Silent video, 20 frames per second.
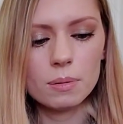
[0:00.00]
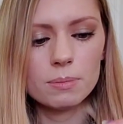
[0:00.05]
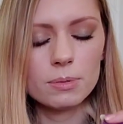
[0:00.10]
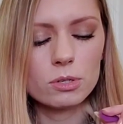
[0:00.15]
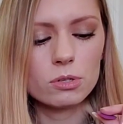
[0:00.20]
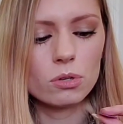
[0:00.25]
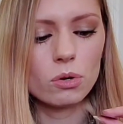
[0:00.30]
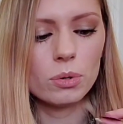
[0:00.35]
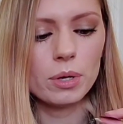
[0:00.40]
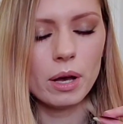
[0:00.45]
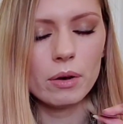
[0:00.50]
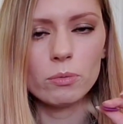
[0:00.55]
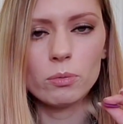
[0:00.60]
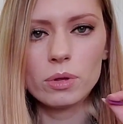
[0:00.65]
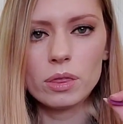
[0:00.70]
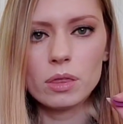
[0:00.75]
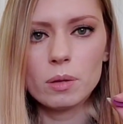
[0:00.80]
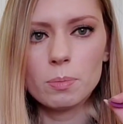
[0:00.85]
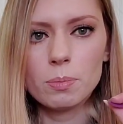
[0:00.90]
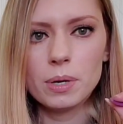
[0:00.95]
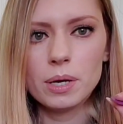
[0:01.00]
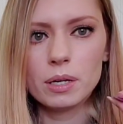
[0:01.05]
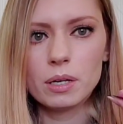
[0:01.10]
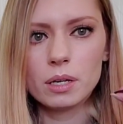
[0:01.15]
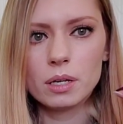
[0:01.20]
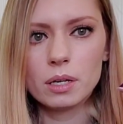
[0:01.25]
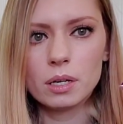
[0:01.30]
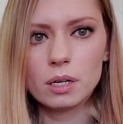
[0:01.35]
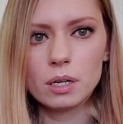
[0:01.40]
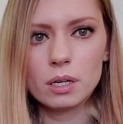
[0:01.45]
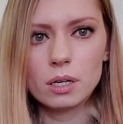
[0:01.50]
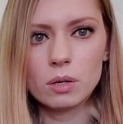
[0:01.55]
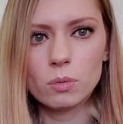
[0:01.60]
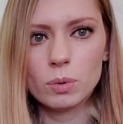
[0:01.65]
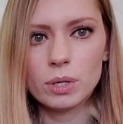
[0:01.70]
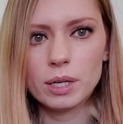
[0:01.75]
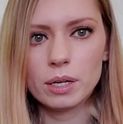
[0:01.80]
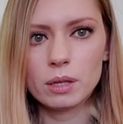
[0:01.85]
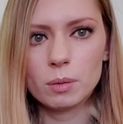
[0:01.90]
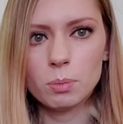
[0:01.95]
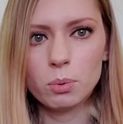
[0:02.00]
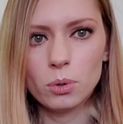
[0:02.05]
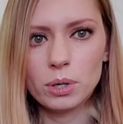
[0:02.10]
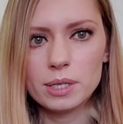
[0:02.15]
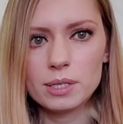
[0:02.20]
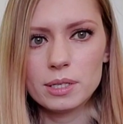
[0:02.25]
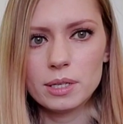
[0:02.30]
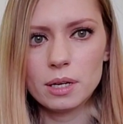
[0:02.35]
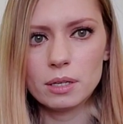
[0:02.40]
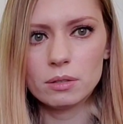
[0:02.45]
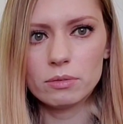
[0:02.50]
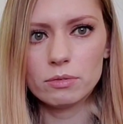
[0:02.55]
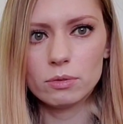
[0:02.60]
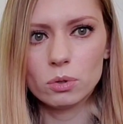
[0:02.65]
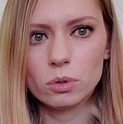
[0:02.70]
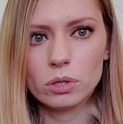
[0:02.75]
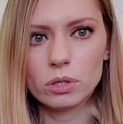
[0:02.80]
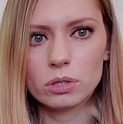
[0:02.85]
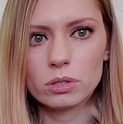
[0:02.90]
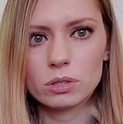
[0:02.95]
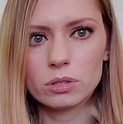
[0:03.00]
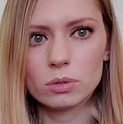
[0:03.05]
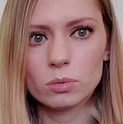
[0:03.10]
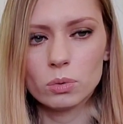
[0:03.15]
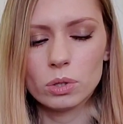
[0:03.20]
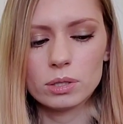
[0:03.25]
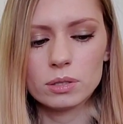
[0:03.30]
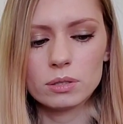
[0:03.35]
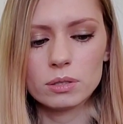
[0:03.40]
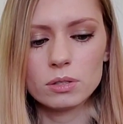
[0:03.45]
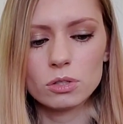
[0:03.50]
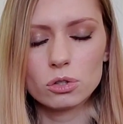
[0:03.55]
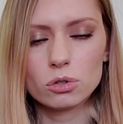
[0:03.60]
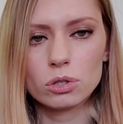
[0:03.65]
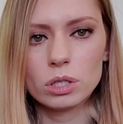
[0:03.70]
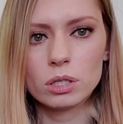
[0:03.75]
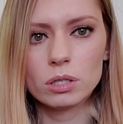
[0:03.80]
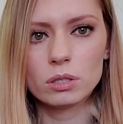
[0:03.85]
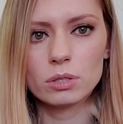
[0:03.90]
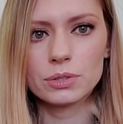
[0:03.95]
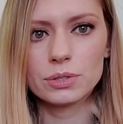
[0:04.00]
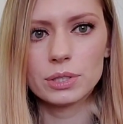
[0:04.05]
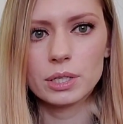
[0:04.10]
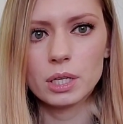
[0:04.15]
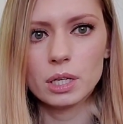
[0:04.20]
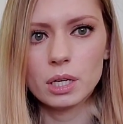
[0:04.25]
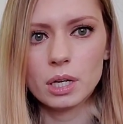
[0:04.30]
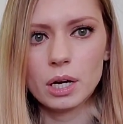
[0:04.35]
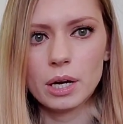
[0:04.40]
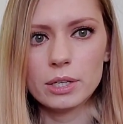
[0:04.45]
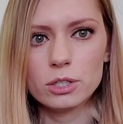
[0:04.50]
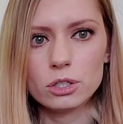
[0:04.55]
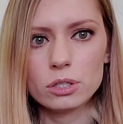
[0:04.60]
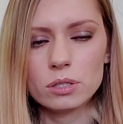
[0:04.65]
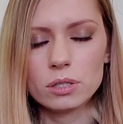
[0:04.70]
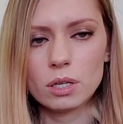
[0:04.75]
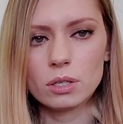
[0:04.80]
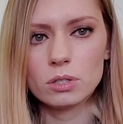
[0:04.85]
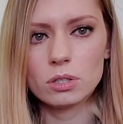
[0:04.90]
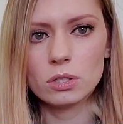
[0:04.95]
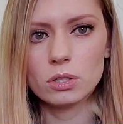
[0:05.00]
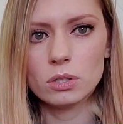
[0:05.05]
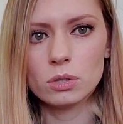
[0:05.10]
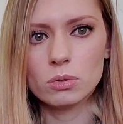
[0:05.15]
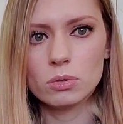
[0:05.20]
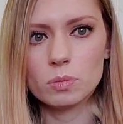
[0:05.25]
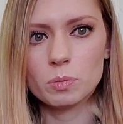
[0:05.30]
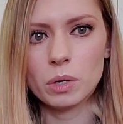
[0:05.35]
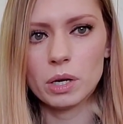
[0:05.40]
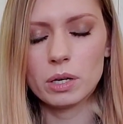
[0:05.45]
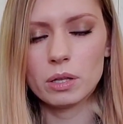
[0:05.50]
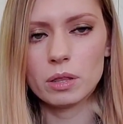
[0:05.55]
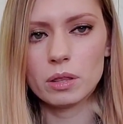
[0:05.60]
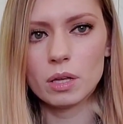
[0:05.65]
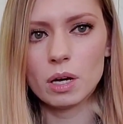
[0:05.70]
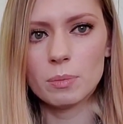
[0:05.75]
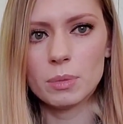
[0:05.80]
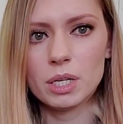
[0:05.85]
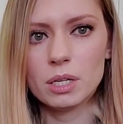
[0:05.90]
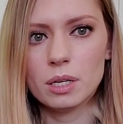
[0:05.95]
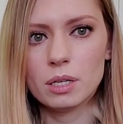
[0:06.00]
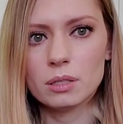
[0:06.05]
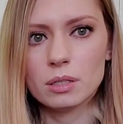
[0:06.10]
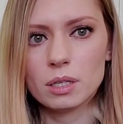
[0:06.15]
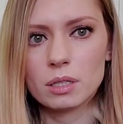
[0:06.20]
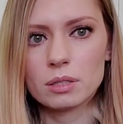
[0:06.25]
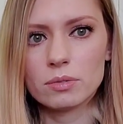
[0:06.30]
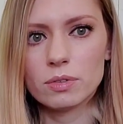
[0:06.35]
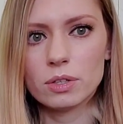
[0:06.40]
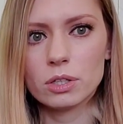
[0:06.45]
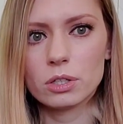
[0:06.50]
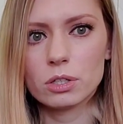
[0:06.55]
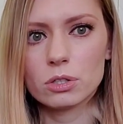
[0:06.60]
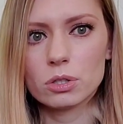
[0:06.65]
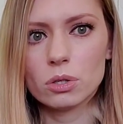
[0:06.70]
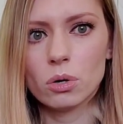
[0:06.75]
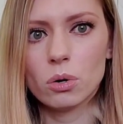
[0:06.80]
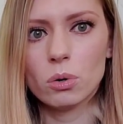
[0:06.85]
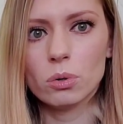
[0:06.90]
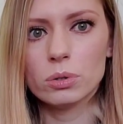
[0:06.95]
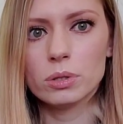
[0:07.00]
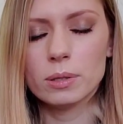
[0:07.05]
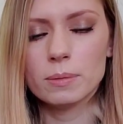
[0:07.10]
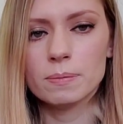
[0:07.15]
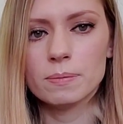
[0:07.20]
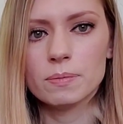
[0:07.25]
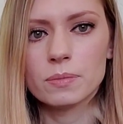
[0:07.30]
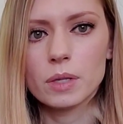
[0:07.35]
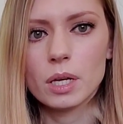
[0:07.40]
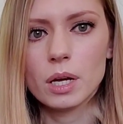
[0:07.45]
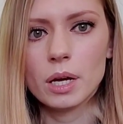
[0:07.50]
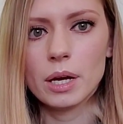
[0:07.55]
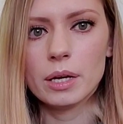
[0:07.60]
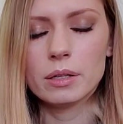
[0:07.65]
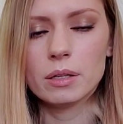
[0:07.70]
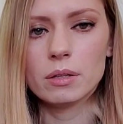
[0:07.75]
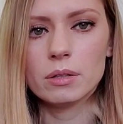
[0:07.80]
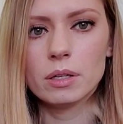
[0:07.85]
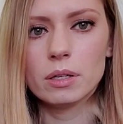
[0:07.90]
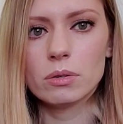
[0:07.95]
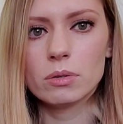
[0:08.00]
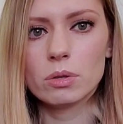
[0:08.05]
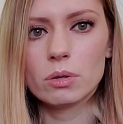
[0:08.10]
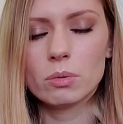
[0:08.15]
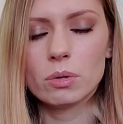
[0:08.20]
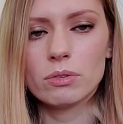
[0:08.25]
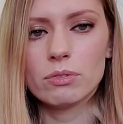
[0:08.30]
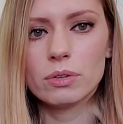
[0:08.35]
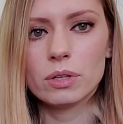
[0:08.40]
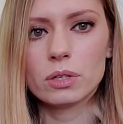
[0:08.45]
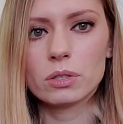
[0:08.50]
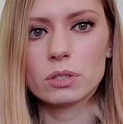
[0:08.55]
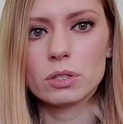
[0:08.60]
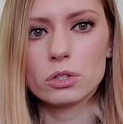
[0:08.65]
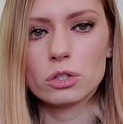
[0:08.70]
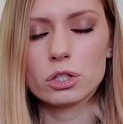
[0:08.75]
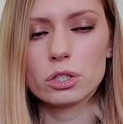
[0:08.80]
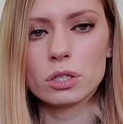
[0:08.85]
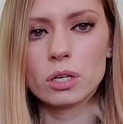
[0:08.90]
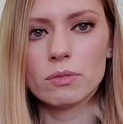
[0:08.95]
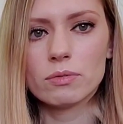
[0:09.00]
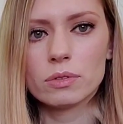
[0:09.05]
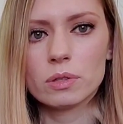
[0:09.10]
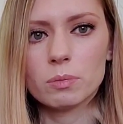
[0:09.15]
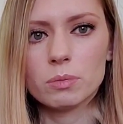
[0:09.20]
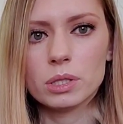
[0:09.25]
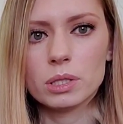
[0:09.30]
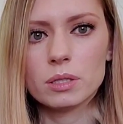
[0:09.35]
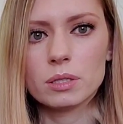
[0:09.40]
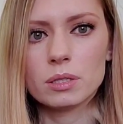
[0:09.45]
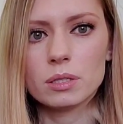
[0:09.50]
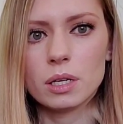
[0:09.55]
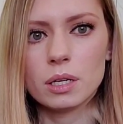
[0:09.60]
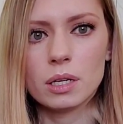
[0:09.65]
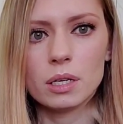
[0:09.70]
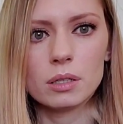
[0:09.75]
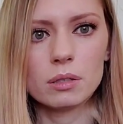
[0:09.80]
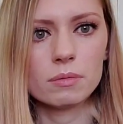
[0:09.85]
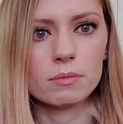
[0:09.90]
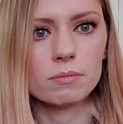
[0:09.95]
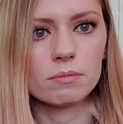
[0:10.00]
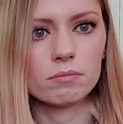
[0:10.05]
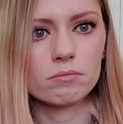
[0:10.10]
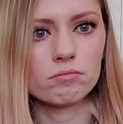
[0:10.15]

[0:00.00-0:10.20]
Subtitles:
So yeah, with the pick here, we got the pointy end, of course, towards the strings. I just tend to use my thumb and index finger to hold them. And then the other 3 fingers are just comfortably sitting